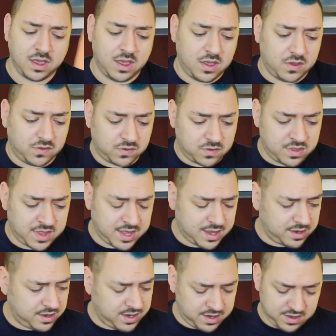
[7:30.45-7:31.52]
So
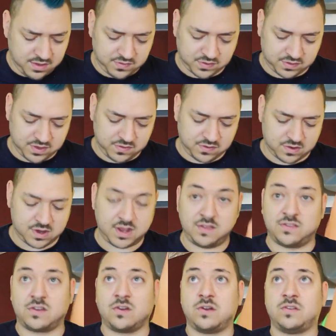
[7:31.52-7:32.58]
that, and these are nice
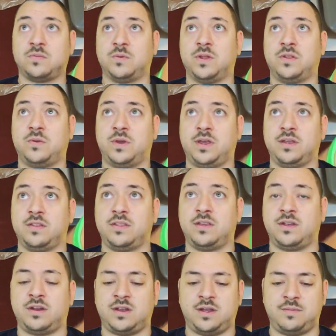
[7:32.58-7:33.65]
cards, by the way.
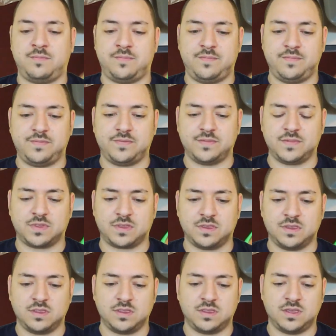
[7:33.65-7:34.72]
They're,
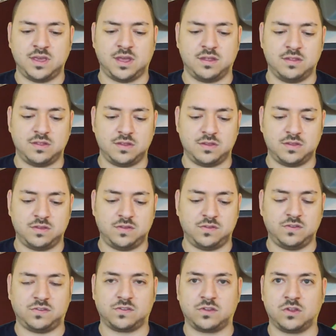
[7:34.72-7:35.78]
yeah,
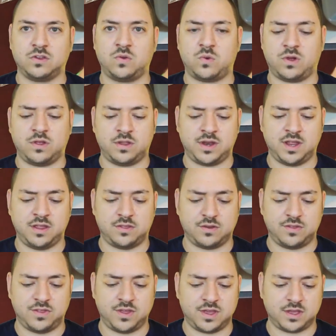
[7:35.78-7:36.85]
just good quality. They're
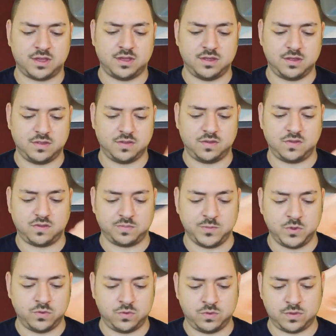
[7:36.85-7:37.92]
thick,
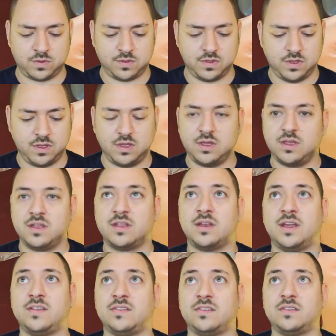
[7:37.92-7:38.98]
smooth,
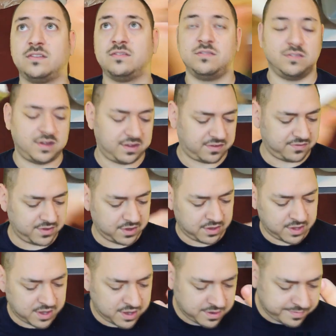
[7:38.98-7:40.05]
nice feel
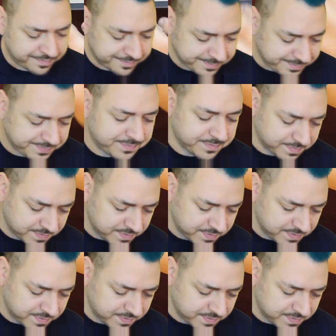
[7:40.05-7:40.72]
on them.